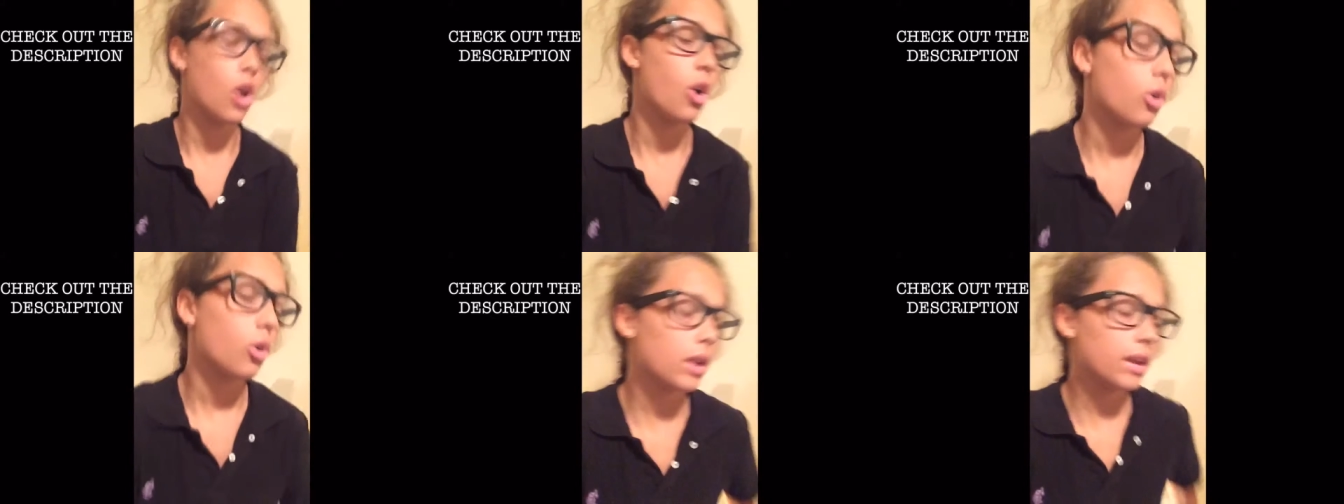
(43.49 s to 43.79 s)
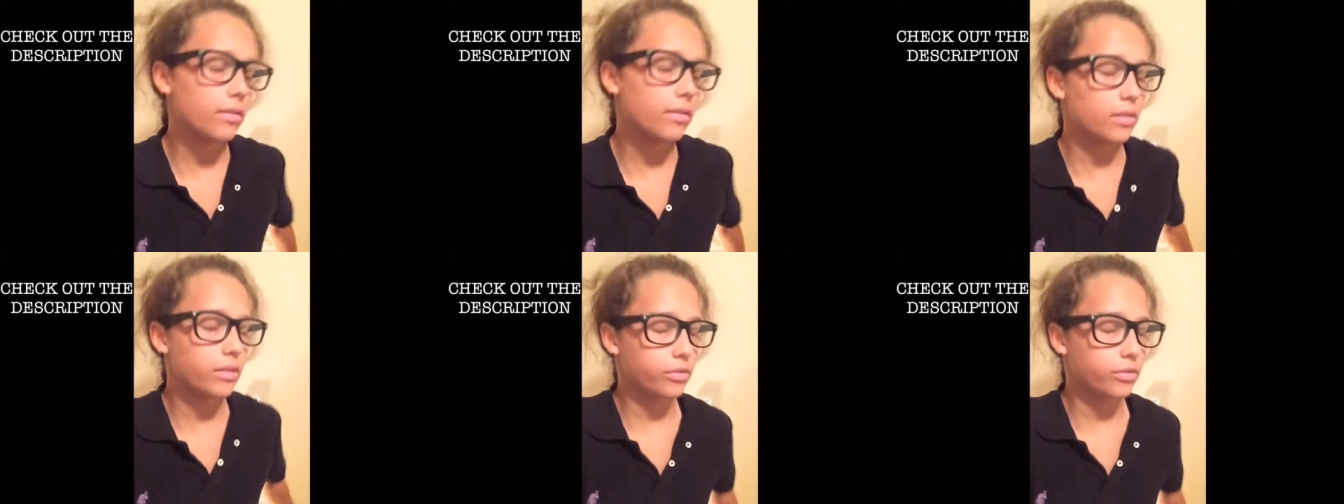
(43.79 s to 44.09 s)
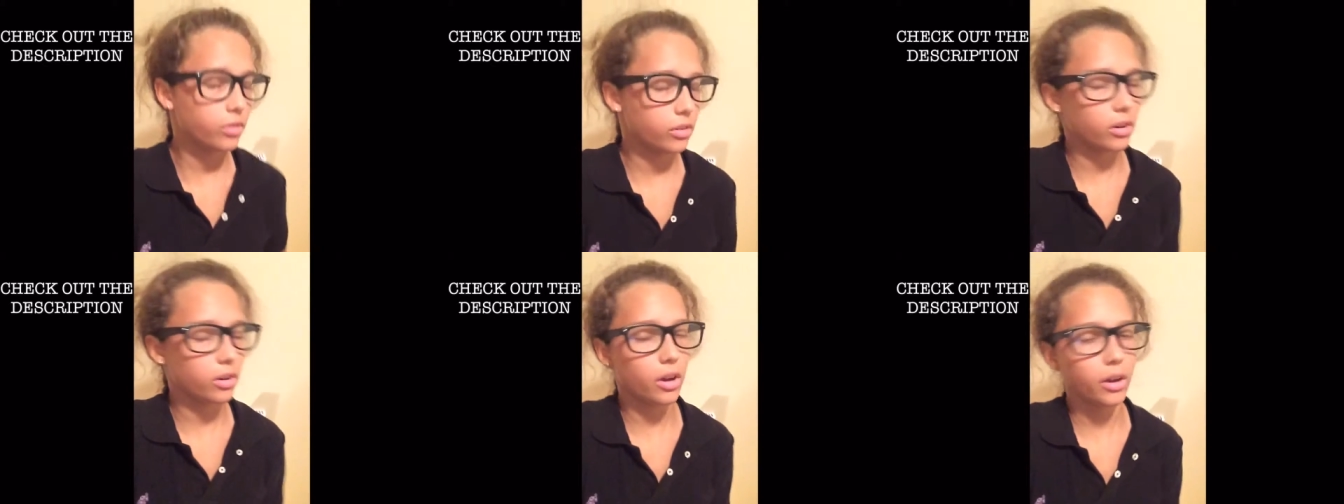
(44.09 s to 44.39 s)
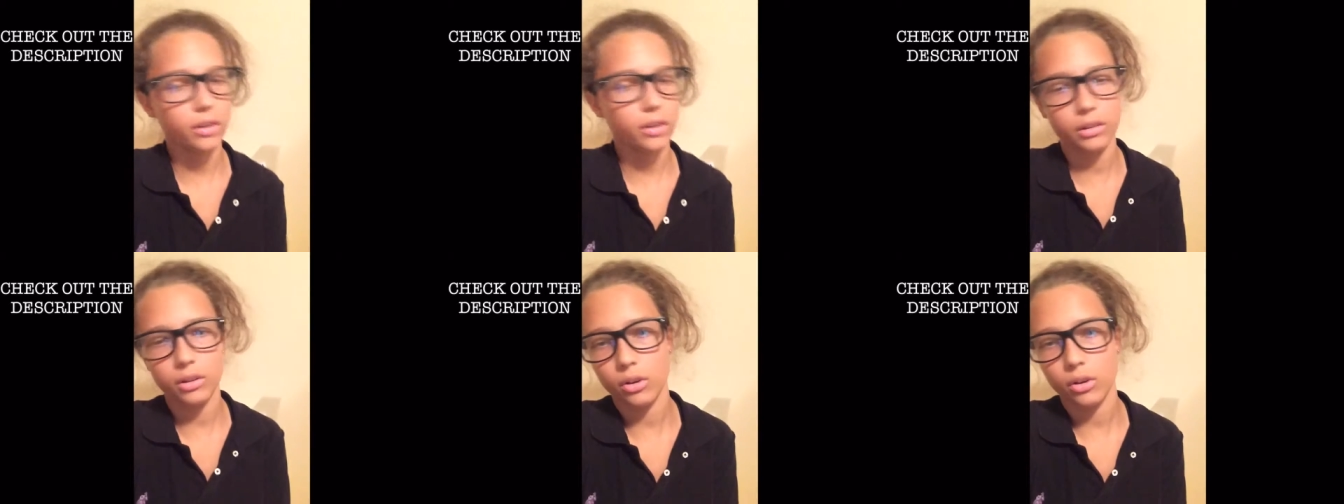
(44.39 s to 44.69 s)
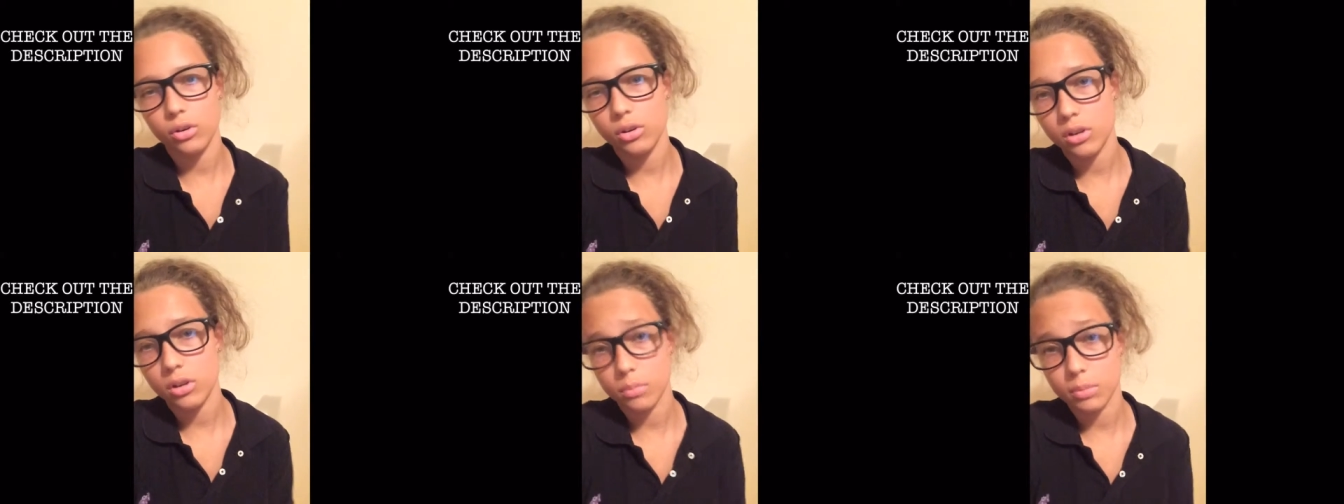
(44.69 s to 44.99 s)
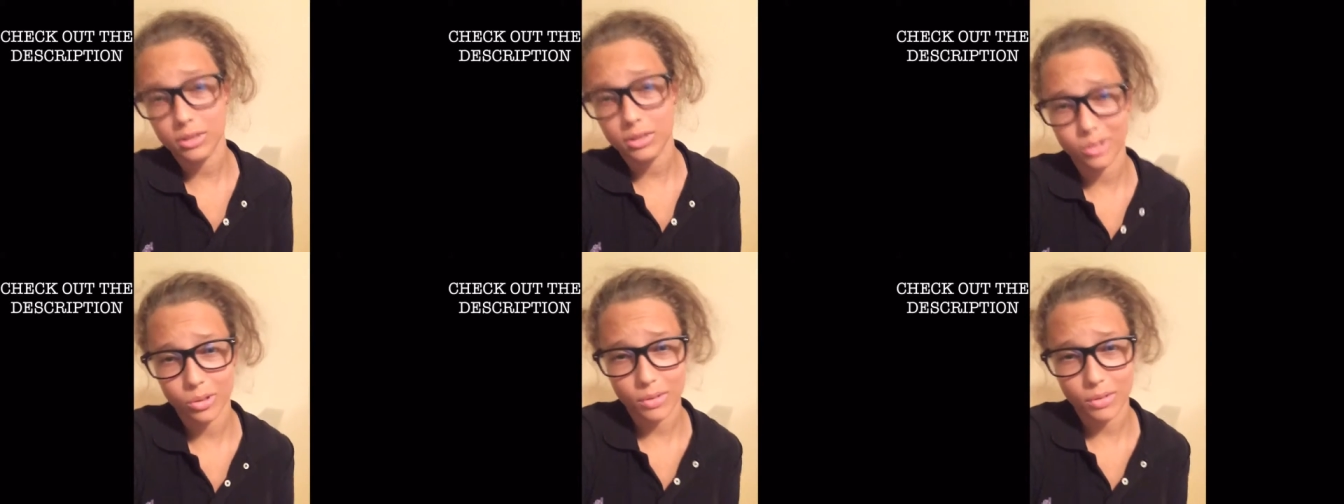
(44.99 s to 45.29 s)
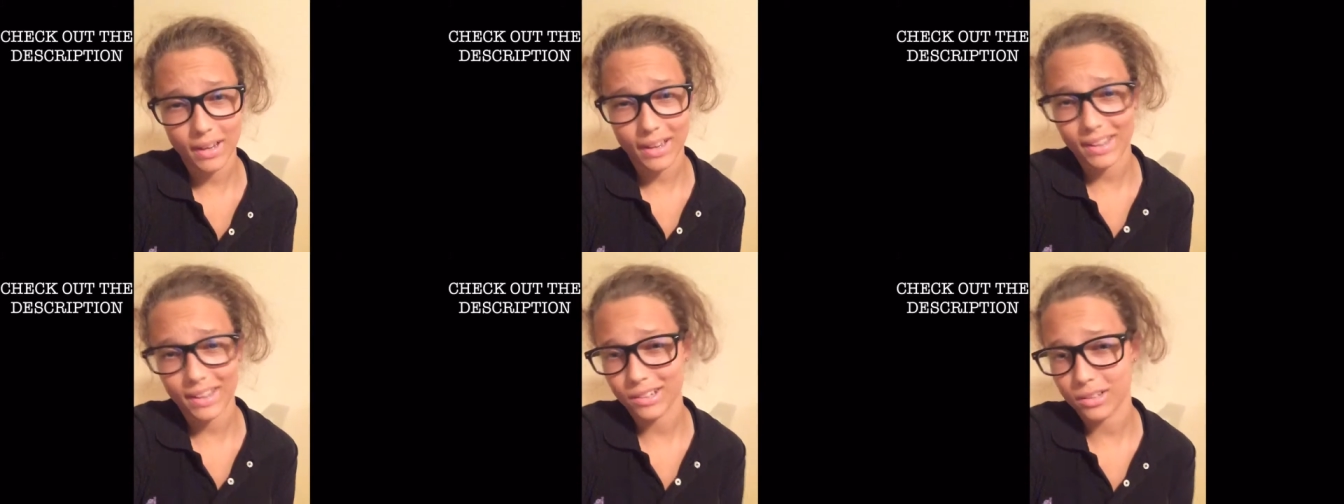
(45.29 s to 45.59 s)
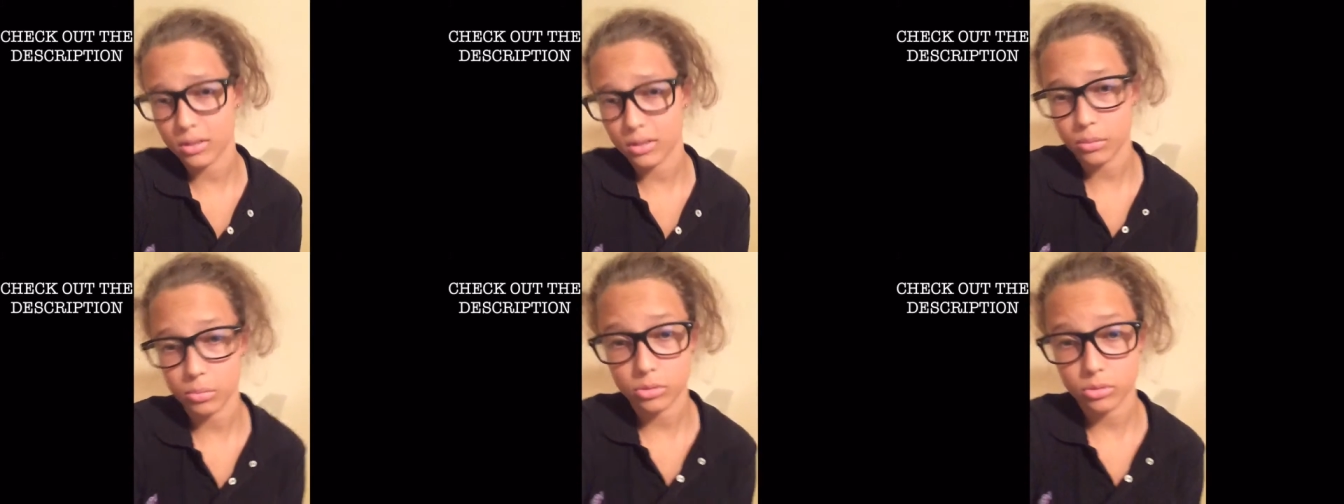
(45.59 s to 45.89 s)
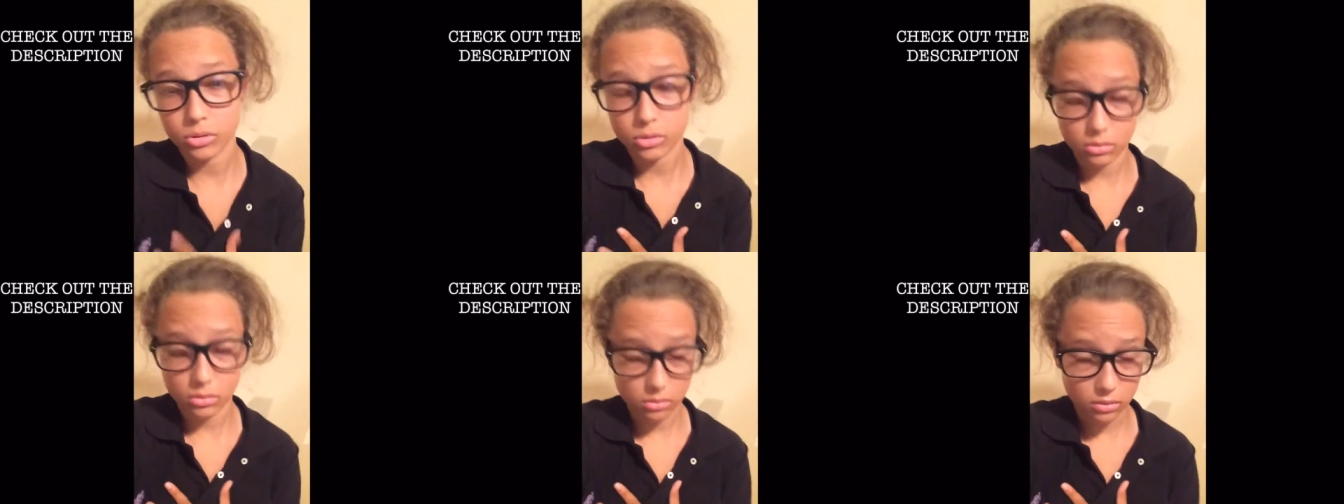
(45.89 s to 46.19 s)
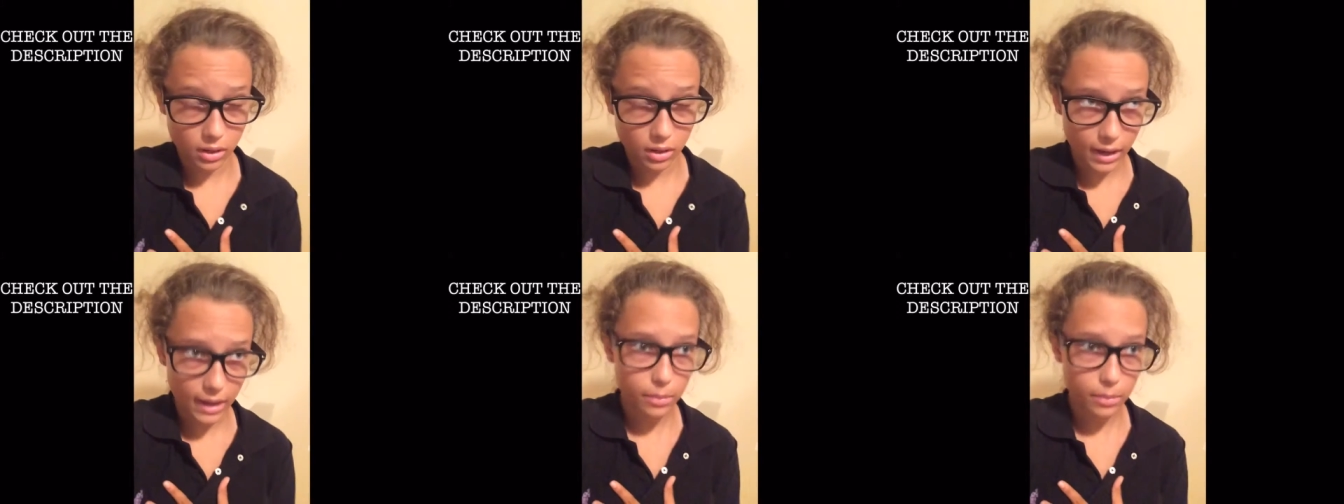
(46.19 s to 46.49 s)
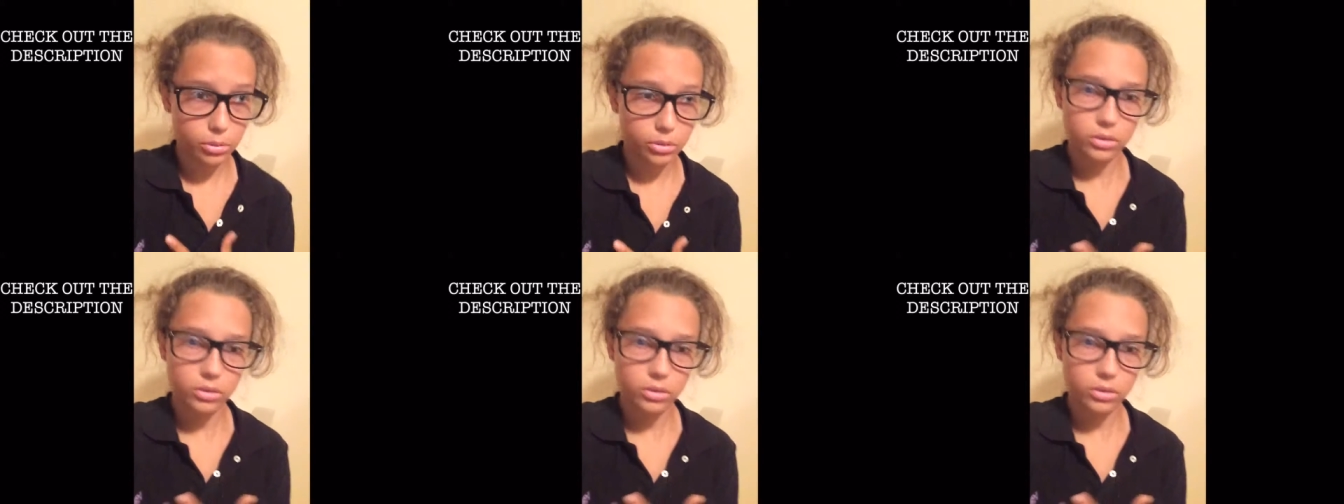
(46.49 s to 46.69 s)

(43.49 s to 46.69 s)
or even if you're not you know you could be so kind to subscribe